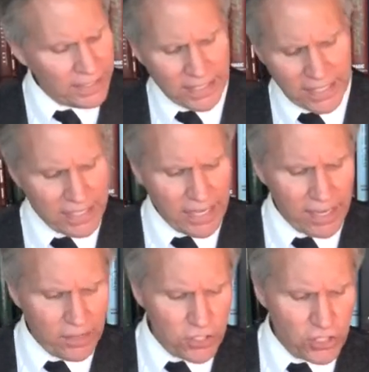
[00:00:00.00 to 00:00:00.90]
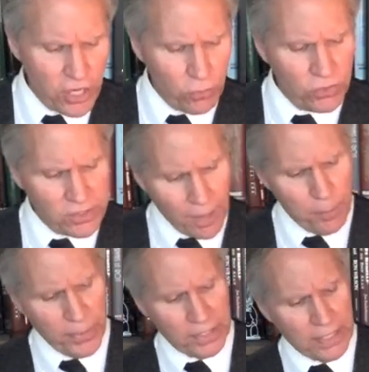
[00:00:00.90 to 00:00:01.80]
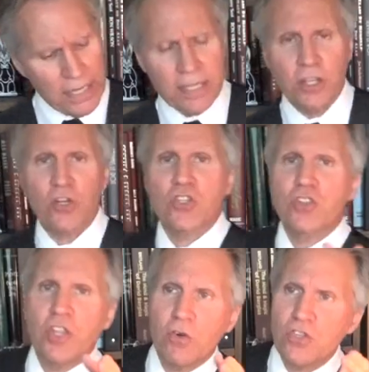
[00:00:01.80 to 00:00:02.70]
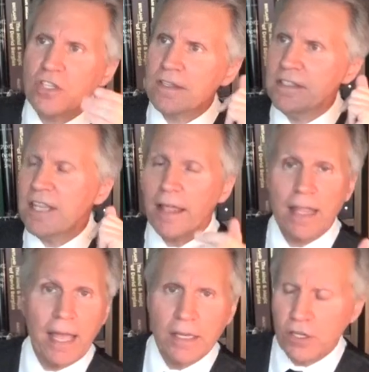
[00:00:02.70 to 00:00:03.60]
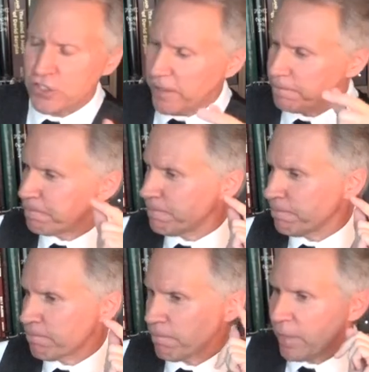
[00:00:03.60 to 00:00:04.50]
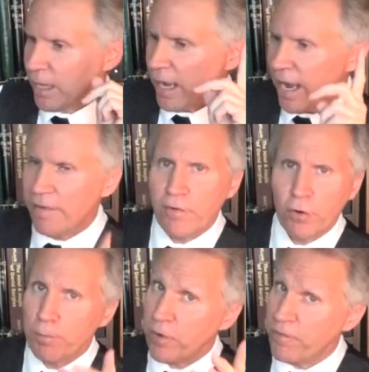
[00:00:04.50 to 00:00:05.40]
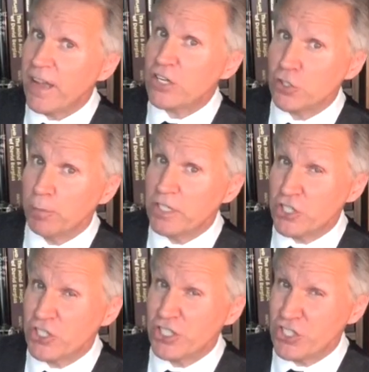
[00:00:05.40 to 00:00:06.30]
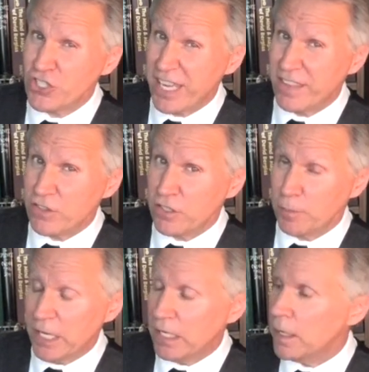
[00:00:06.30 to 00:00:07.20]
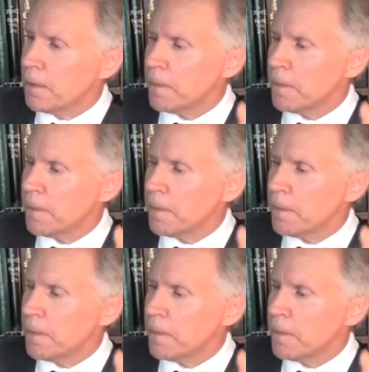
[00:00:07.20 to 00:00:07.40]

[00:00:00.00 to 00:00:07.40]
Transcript: Get it out of the show. Dump it. There's not, listen, I've heard professional magicians say this to me.